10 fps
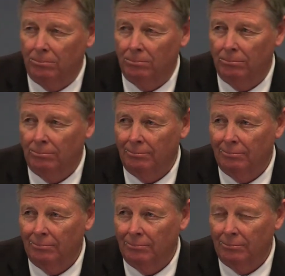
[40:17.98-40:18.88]

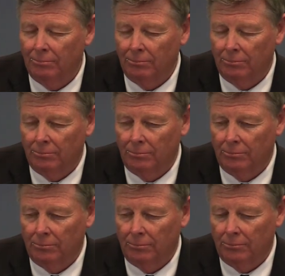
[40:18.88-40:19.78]

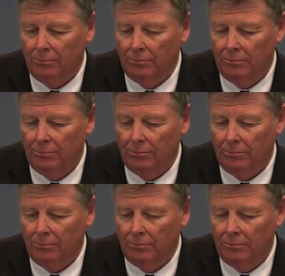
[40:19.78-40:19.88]
(silence)